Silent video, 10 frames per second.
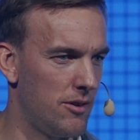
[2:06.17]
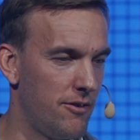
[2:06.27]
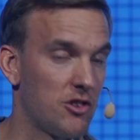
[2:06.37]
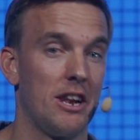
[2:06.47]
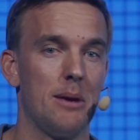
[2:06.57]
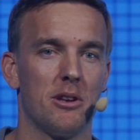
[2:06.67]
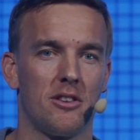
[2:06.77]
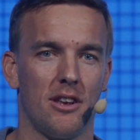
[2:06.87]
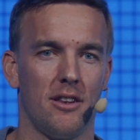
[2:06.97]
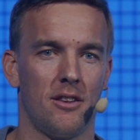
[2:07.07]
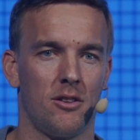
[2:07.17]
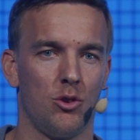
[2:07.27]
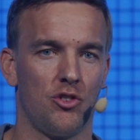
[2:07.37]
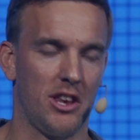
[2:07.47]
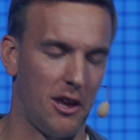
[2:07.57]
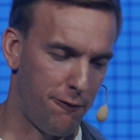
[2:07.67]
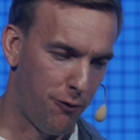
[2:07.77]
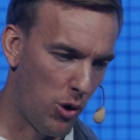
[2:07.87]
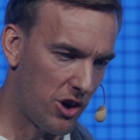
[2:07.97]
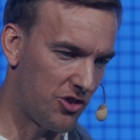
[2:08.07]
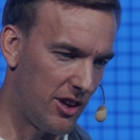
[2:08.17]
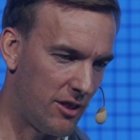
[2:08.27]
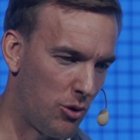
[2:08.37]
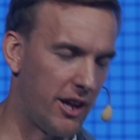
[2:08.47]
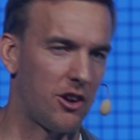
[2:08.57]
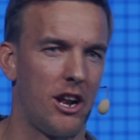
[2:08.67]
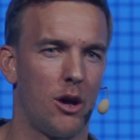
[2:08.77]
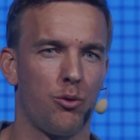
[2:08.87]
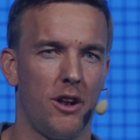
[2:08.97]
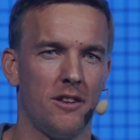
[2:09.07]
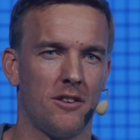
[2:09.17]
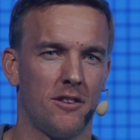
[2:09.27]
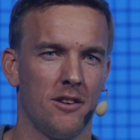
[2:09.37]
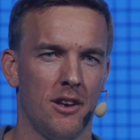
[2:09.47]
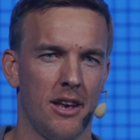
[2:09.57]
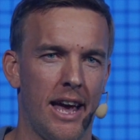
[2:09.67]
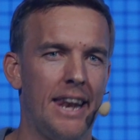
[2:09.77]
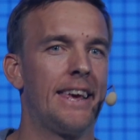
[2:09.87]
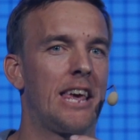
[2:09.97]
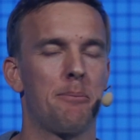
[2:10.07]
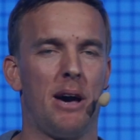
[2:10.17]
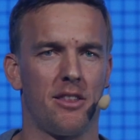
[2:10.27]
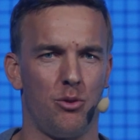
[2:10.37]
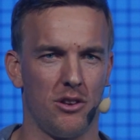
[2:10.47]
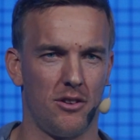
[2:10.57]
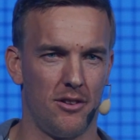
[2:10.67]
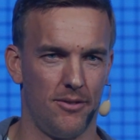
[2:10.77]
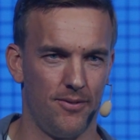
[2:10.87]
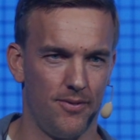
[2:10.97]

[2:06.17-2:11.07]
was limited to sticking forks into electrical outlets and leaking batteries.